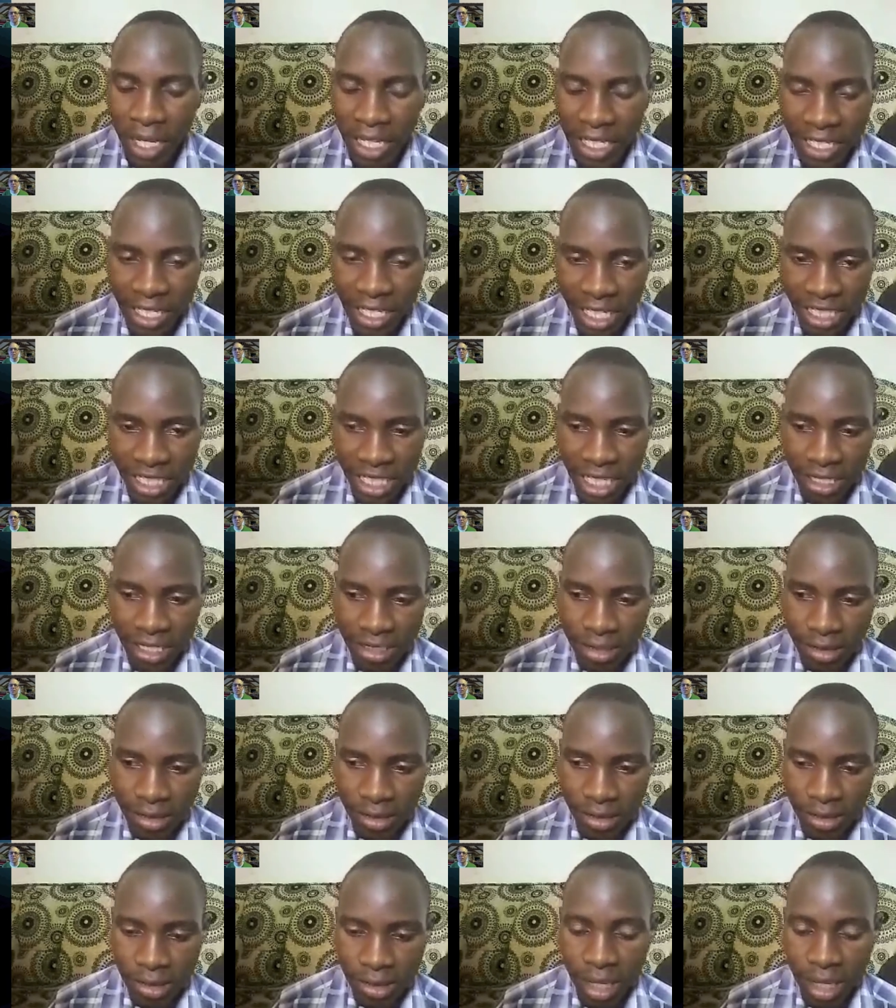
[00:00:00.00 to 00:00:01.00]
intakes that
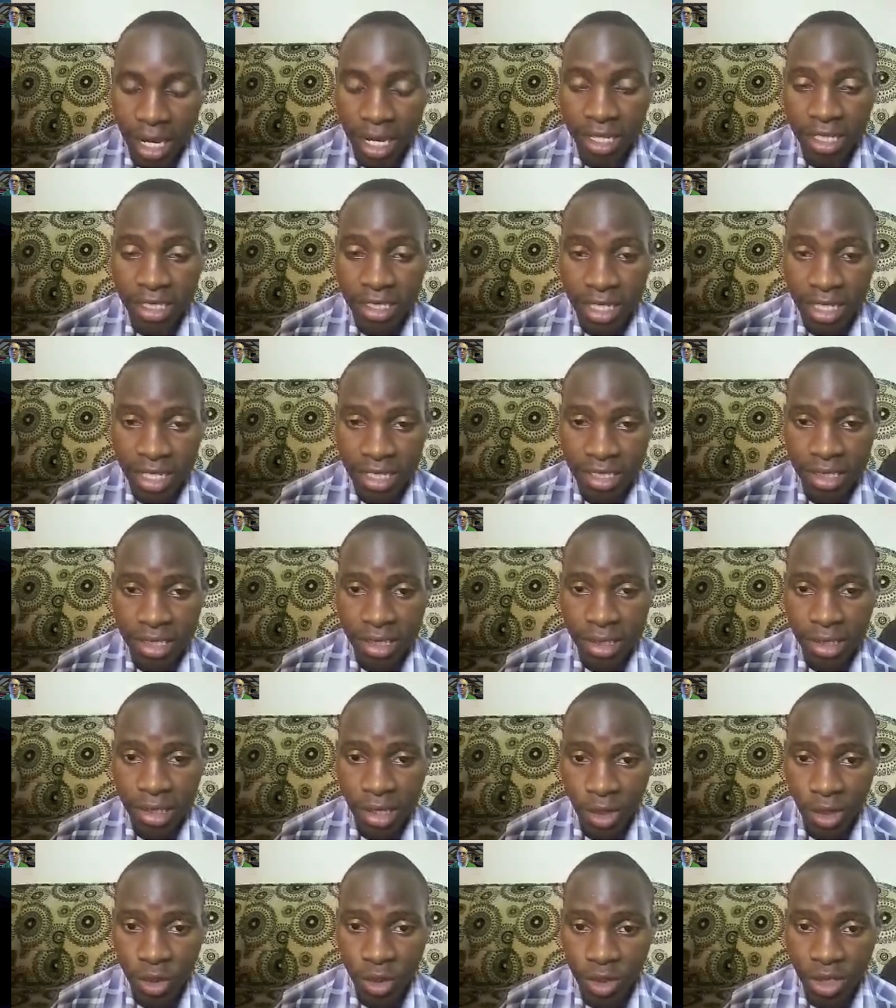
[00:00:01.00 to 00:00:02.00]
our intakes
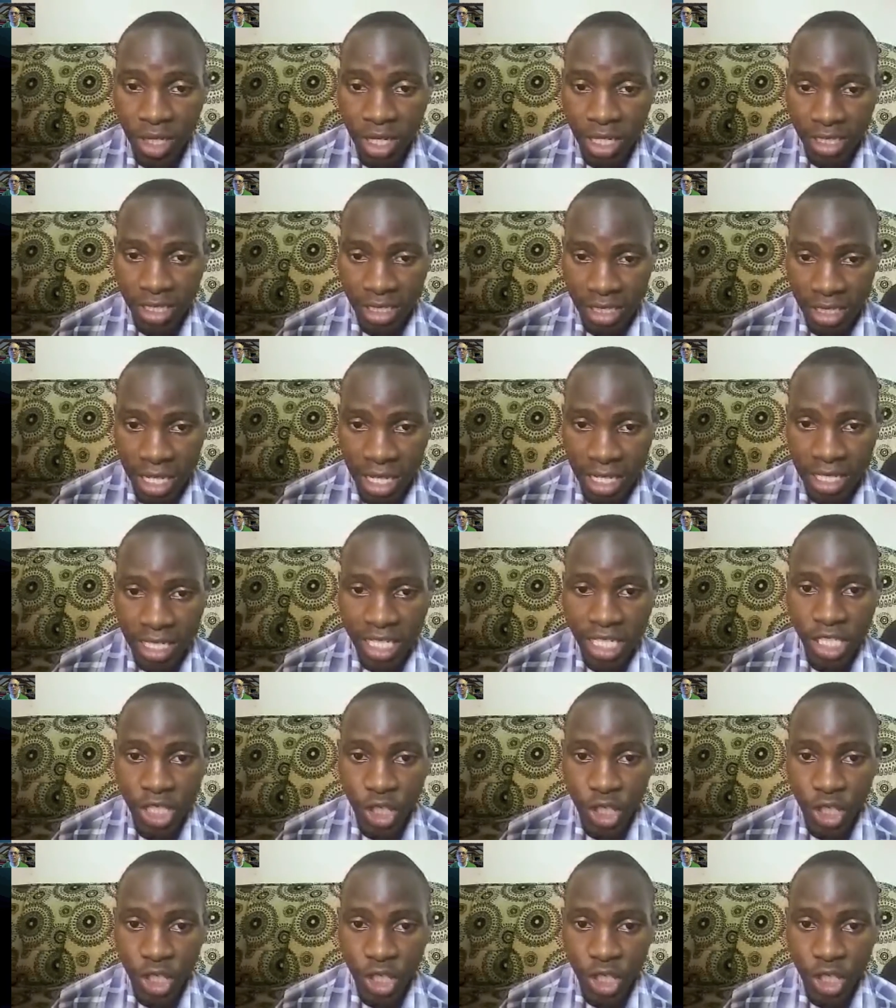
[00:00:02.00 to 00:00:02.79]
usually start in